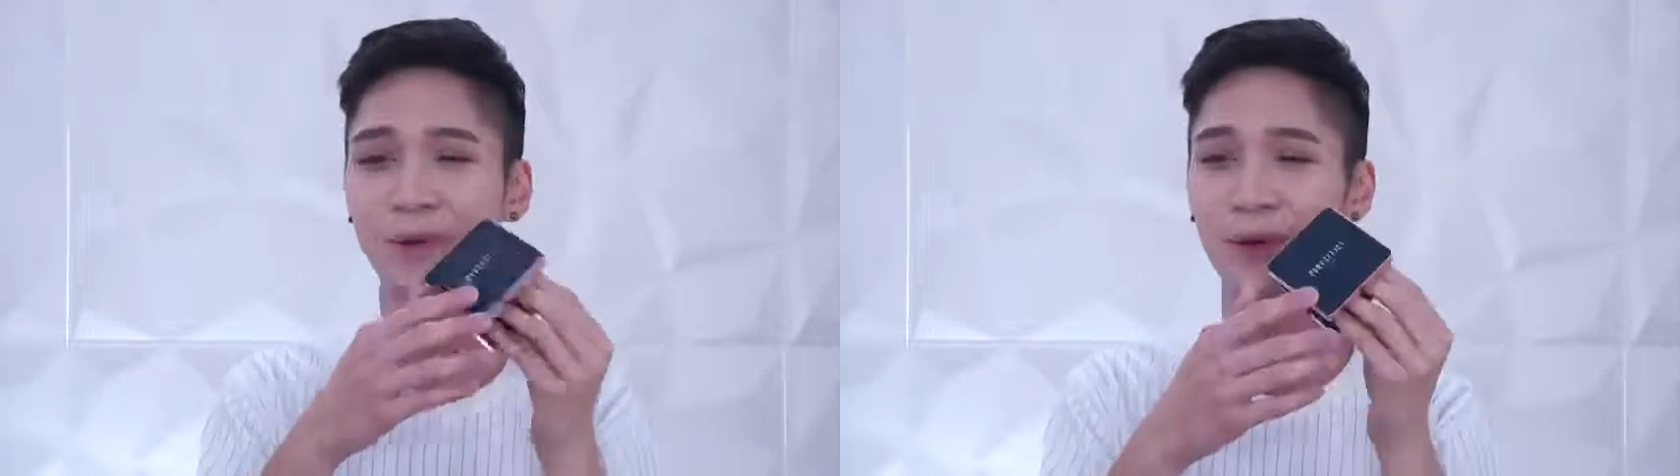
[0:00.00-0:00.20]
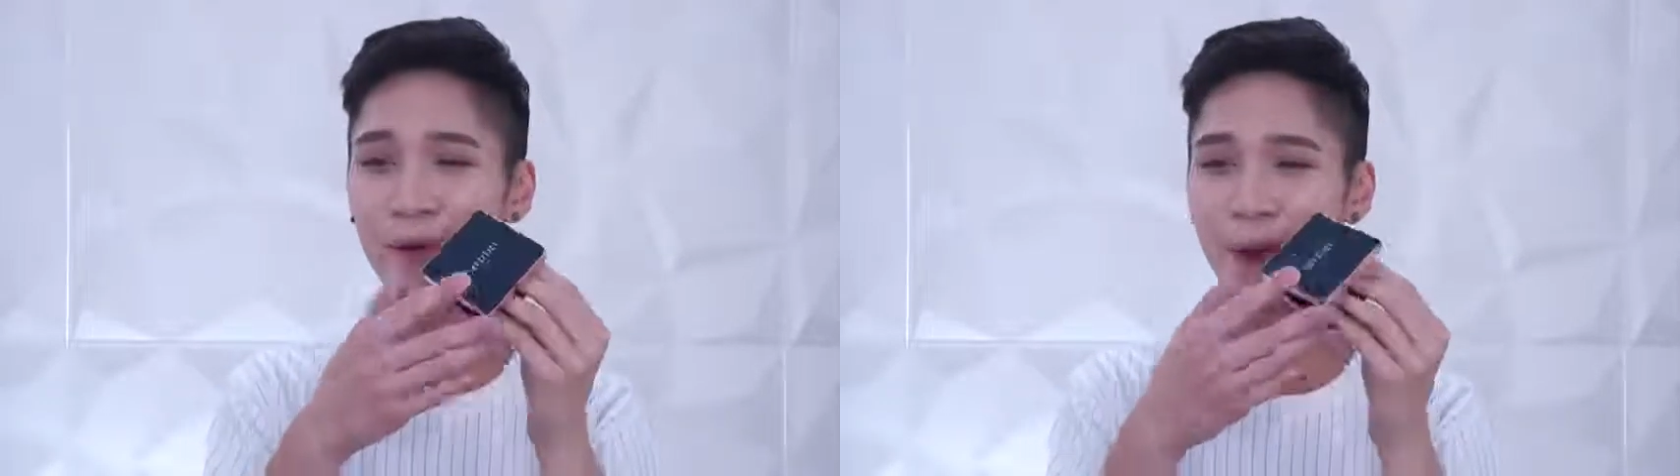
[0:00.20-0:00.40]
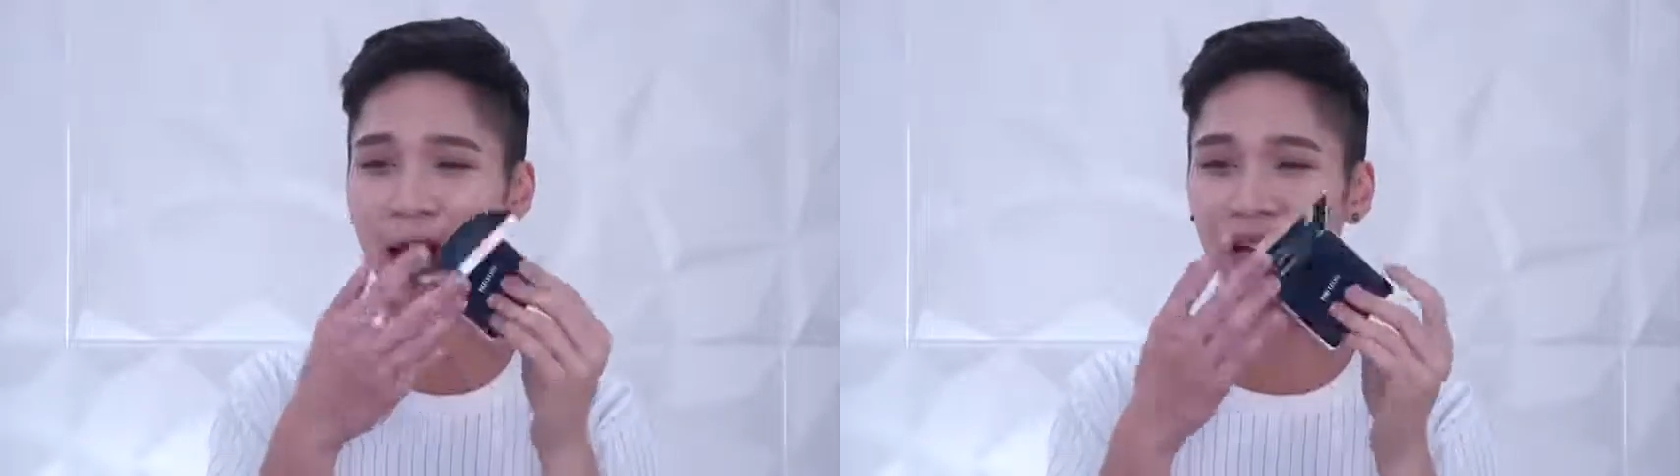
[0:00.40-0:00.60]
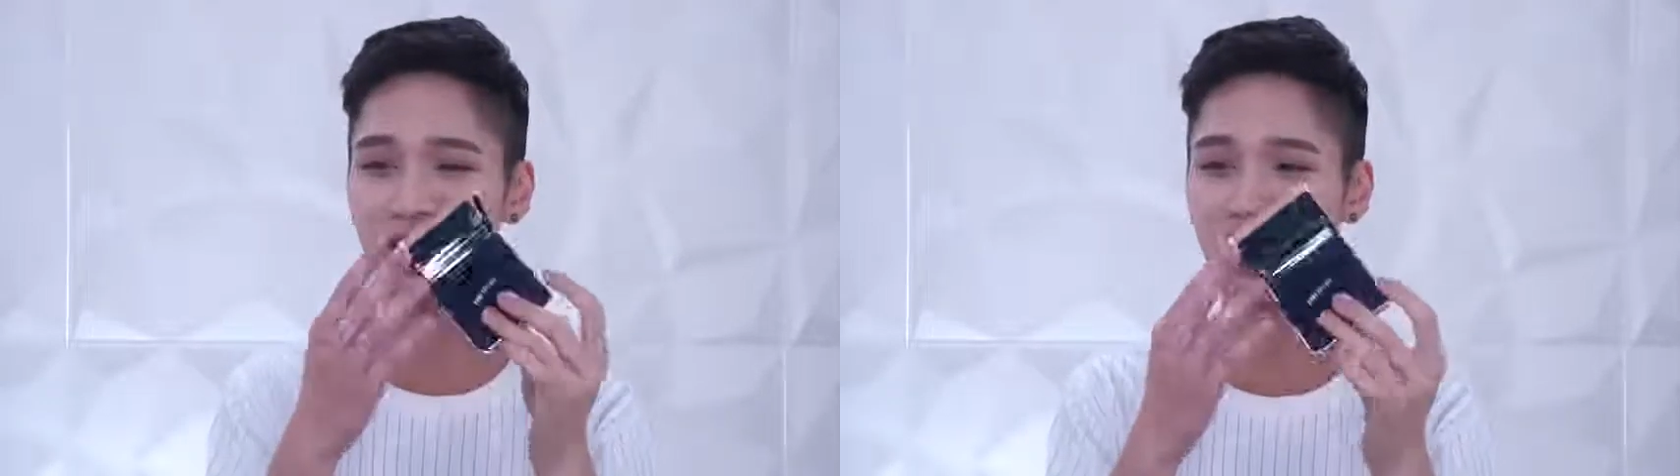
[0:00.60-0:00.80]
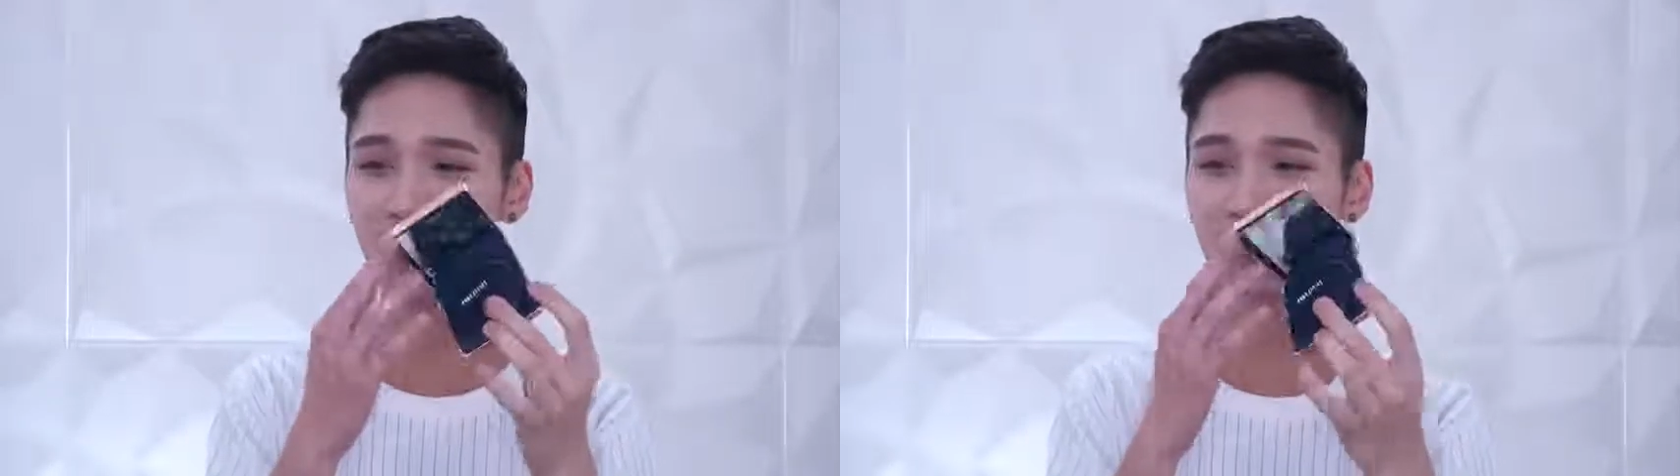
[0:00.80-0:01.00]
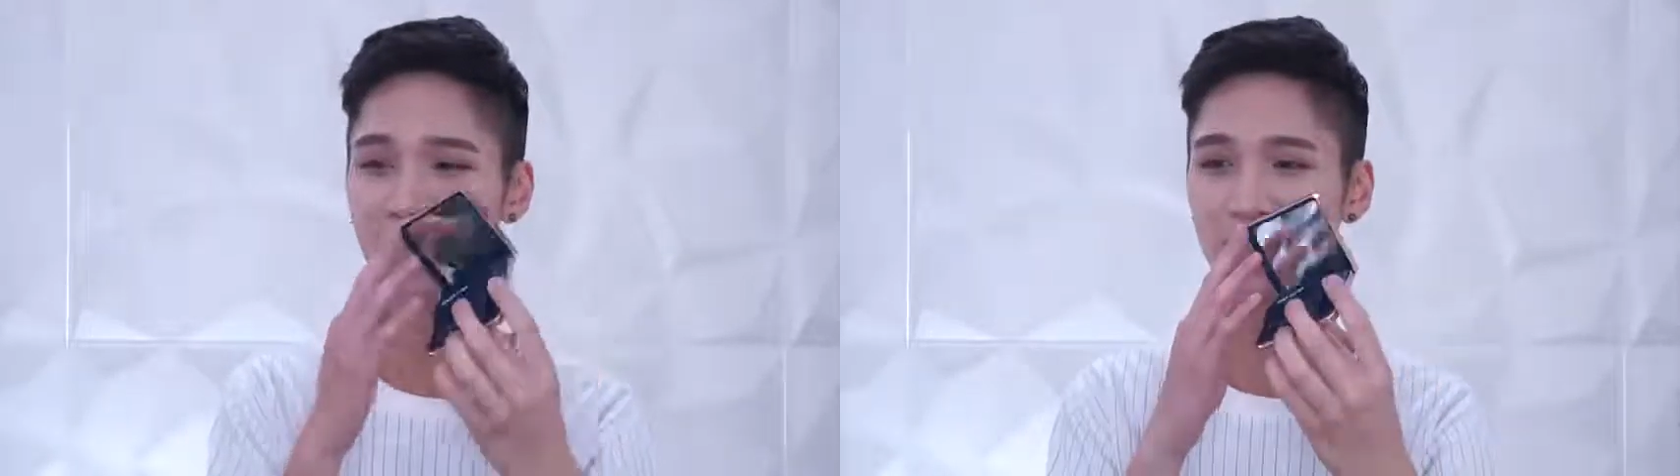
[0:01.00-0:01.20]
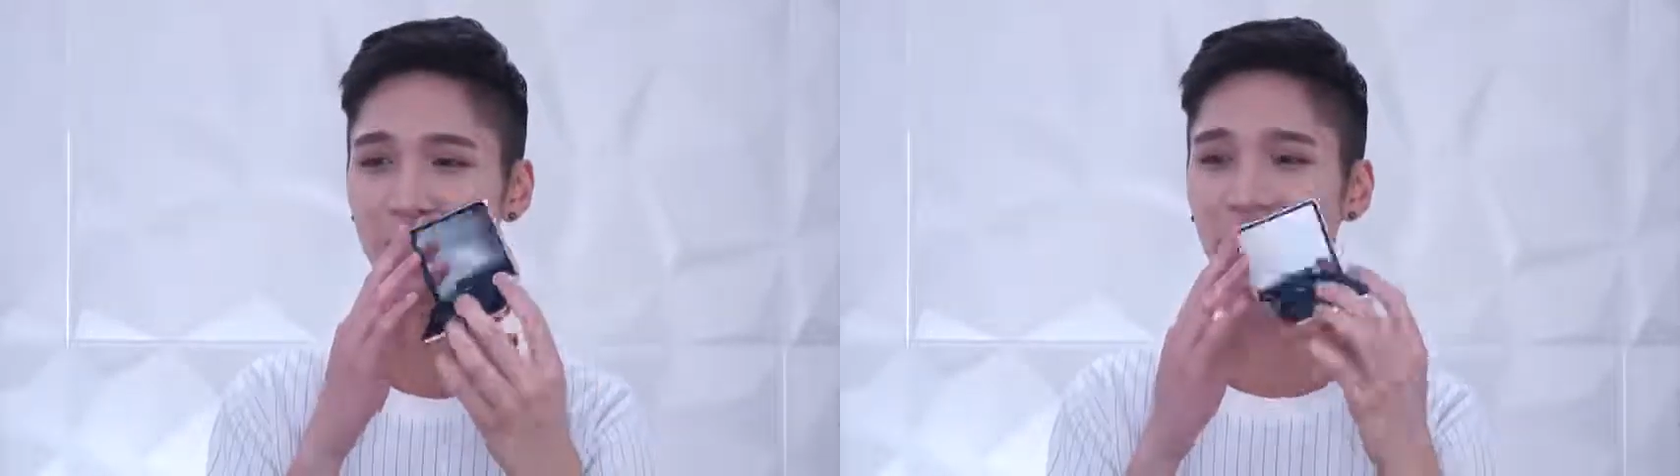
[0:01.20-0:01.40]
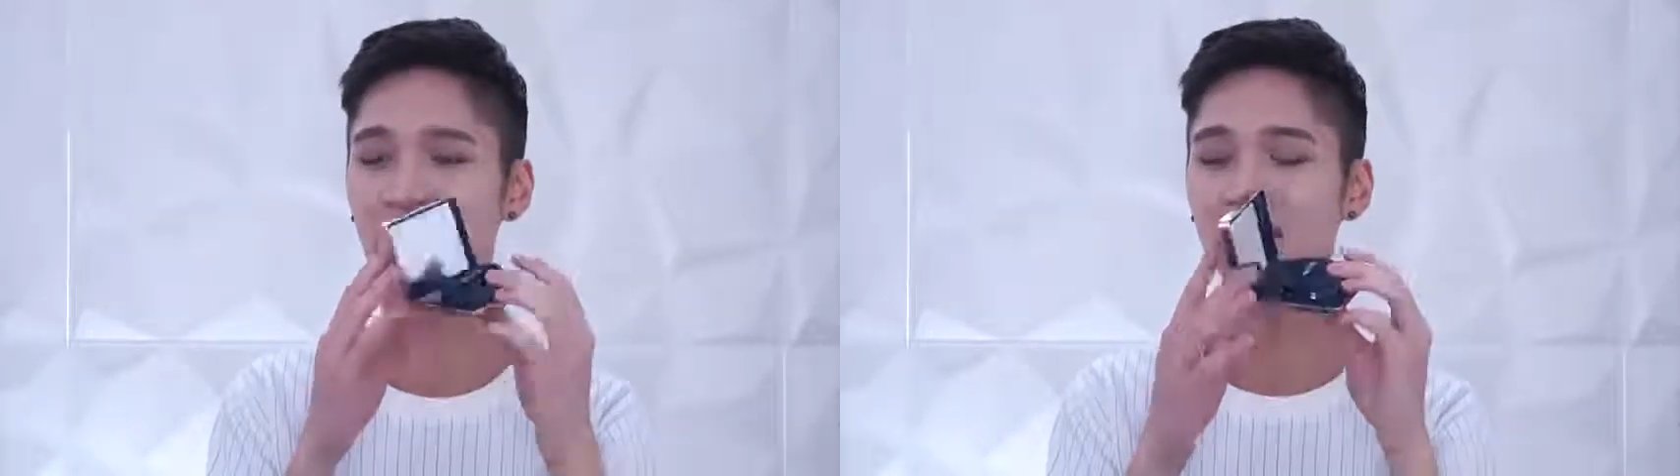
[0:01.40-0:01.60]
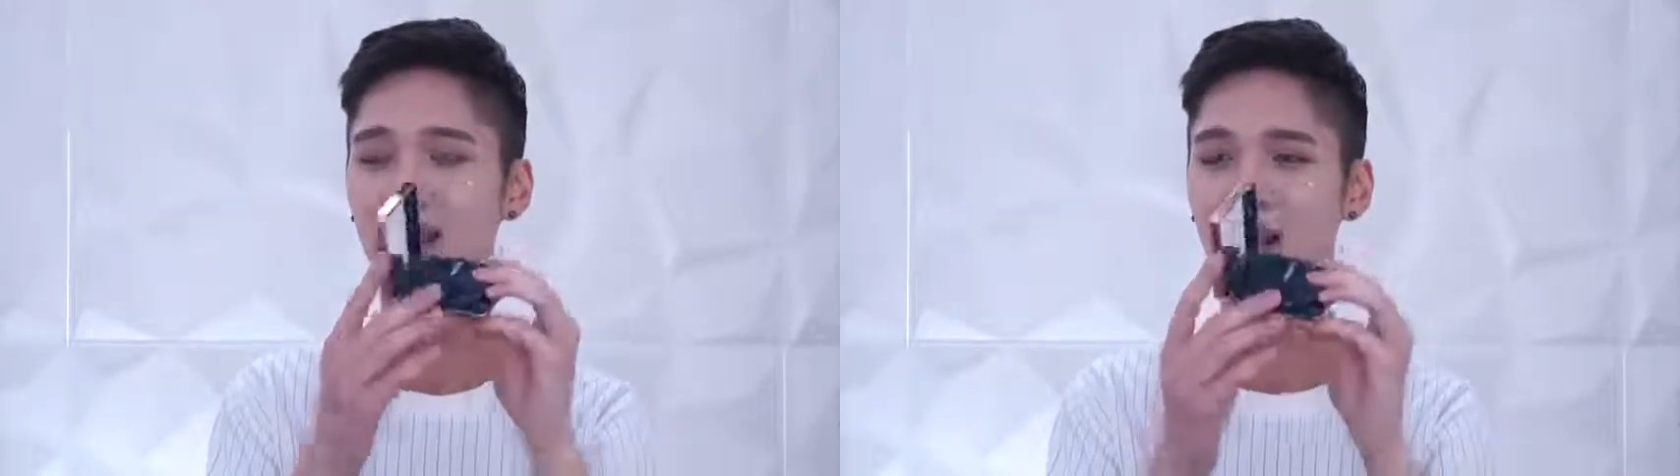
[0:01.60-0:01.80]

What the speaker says: with the packaging on this one.